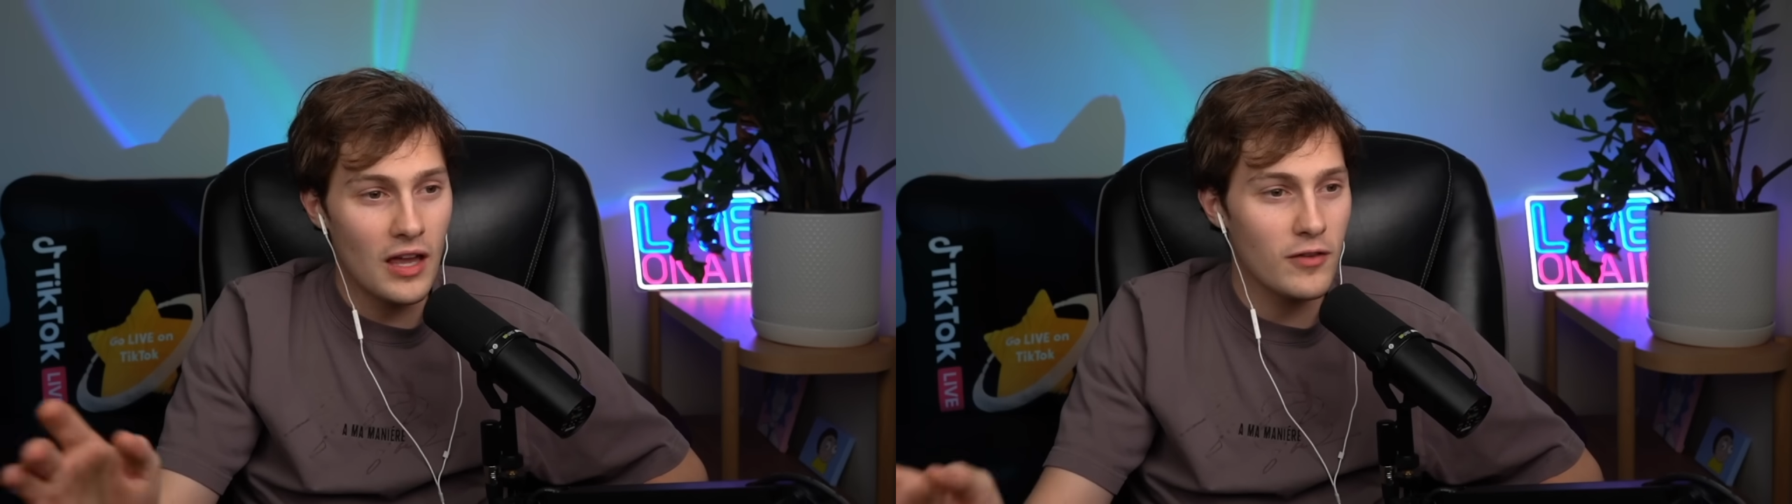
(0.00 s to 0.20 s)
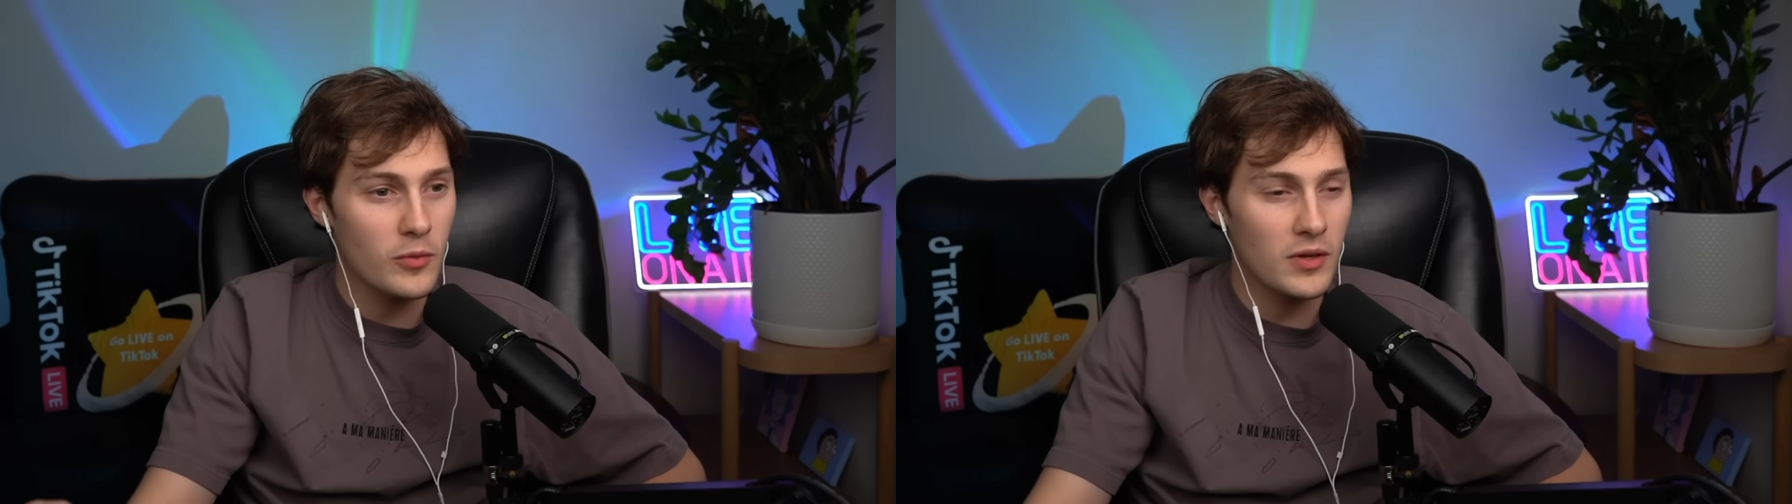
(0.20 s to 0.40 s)

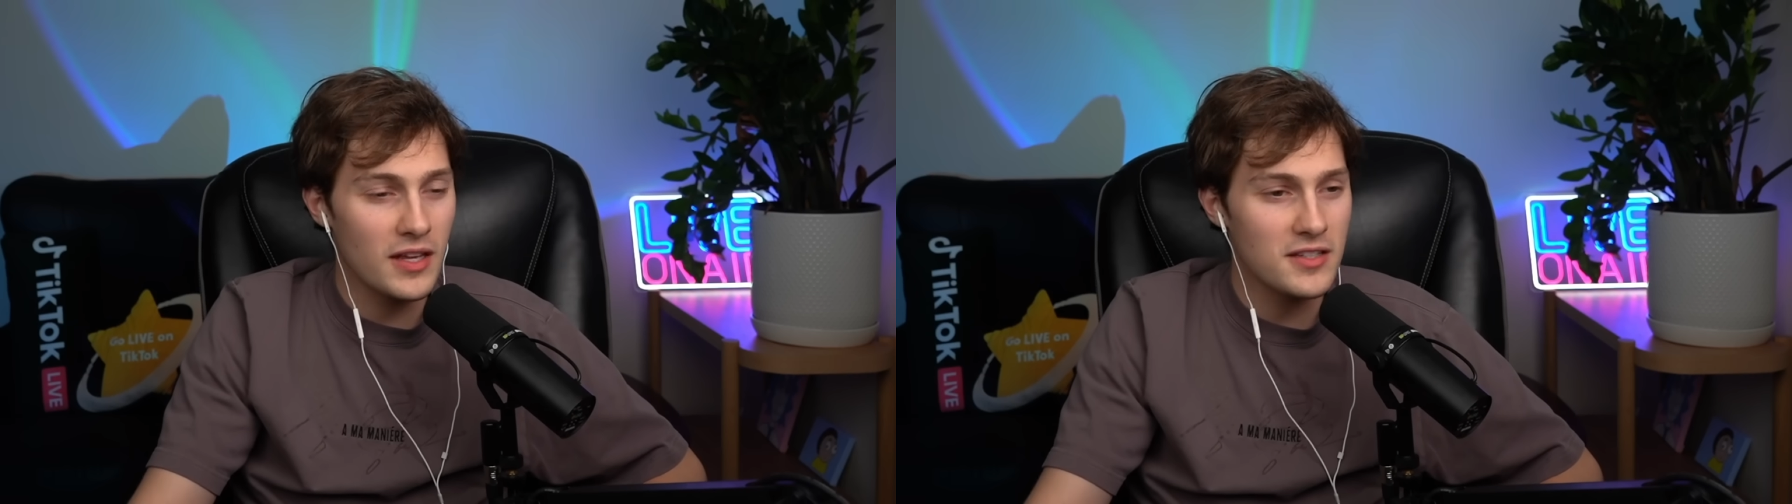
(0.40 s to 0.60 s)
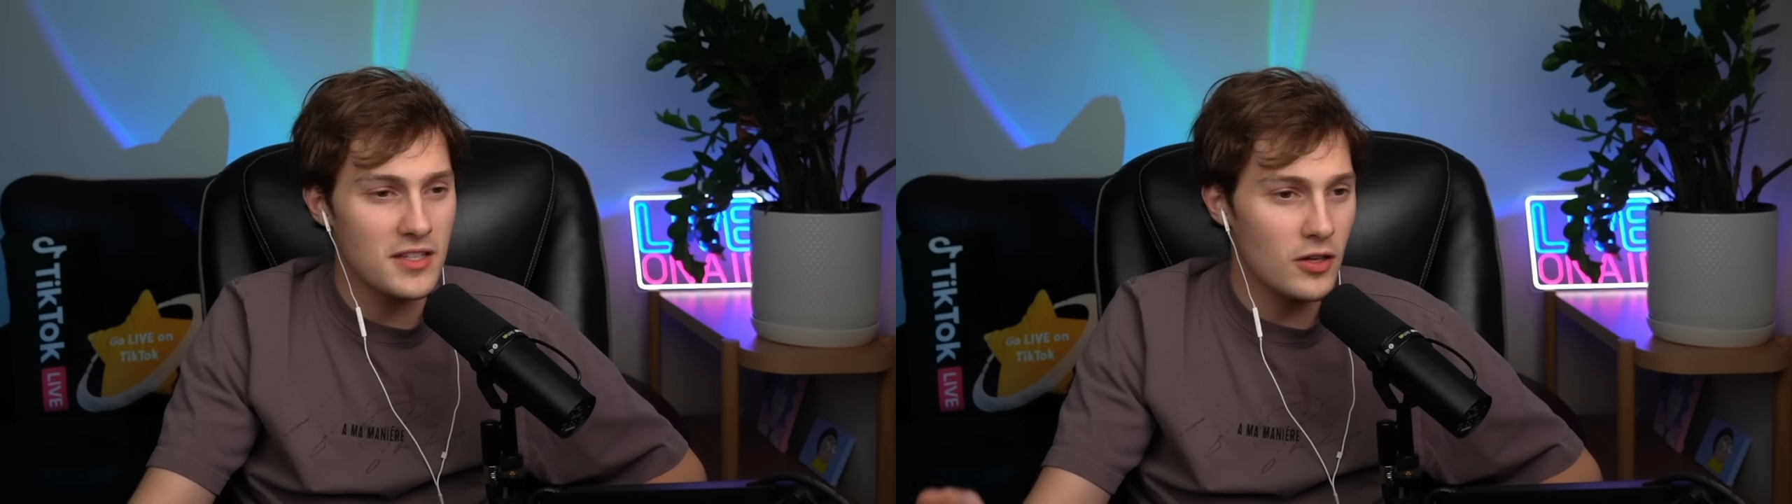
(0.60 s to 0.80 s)
everyone
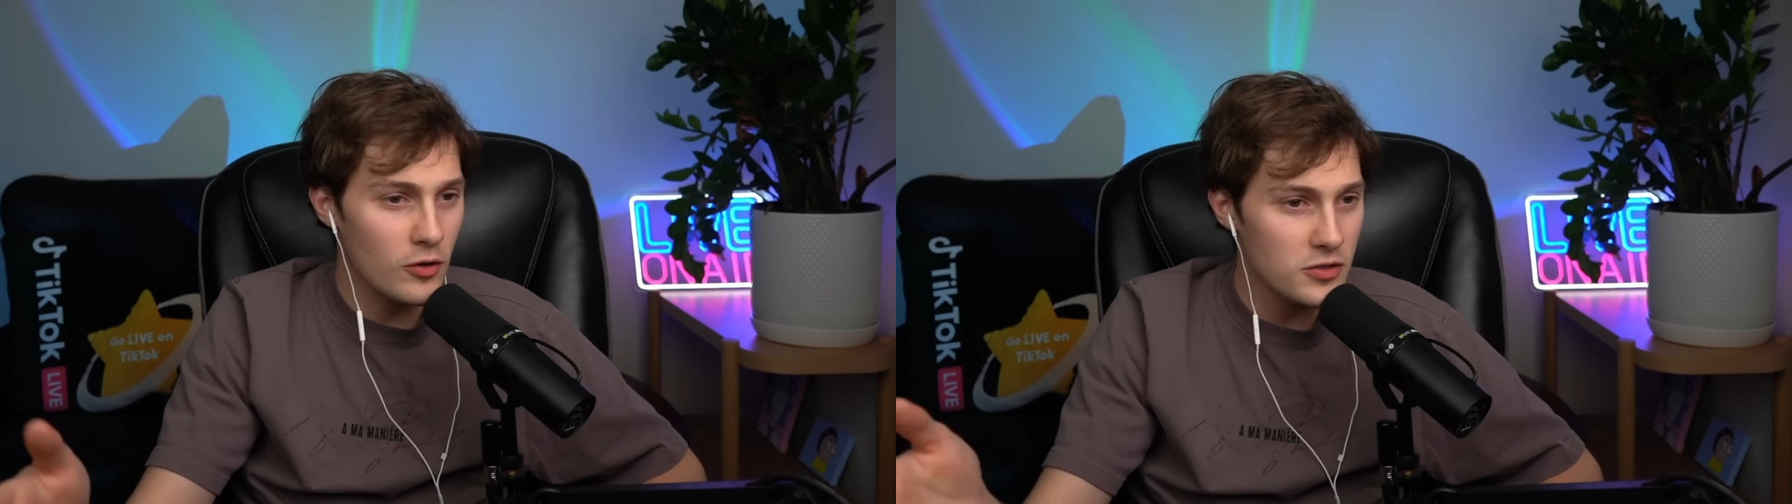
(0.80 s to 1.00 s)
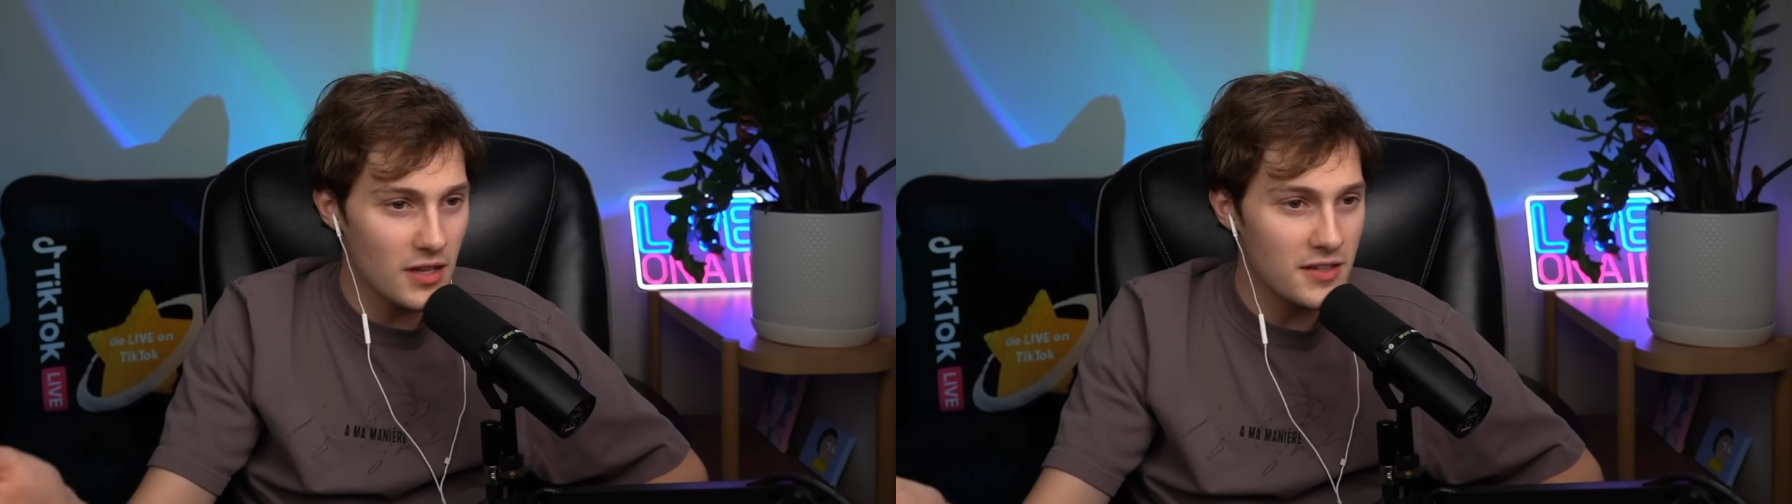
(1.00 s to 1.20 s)
lazy. You know
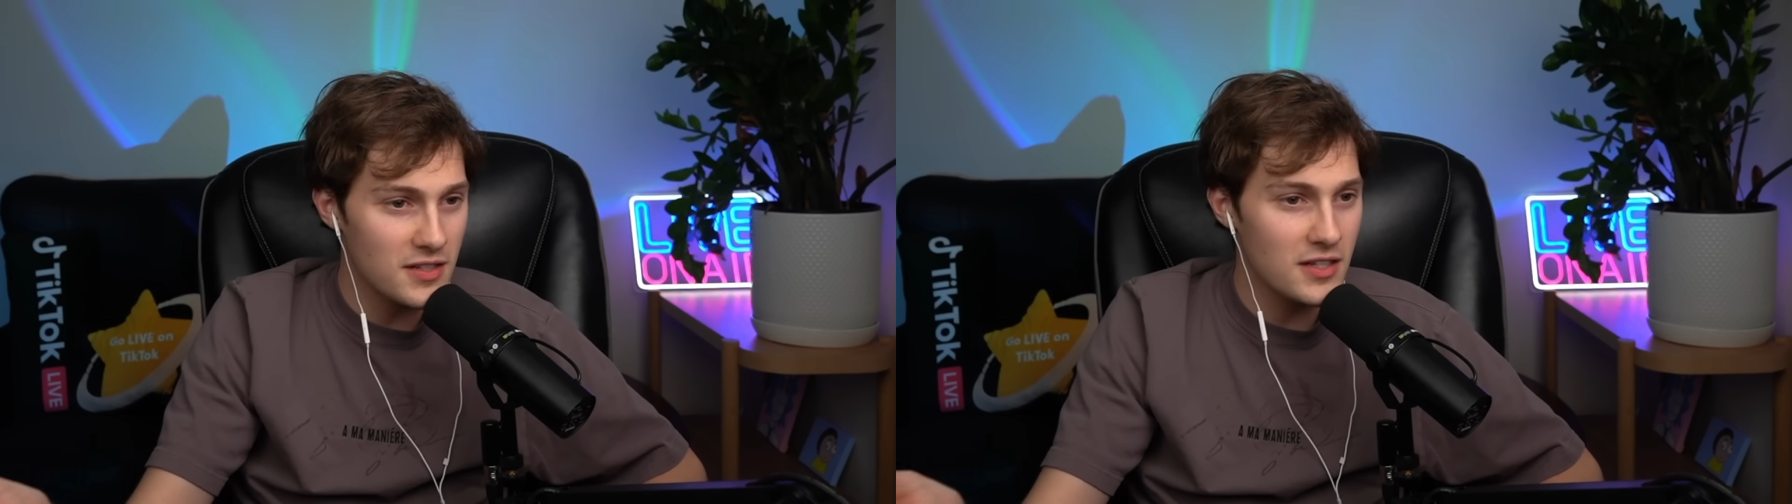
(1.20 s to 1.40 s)
who's lazy?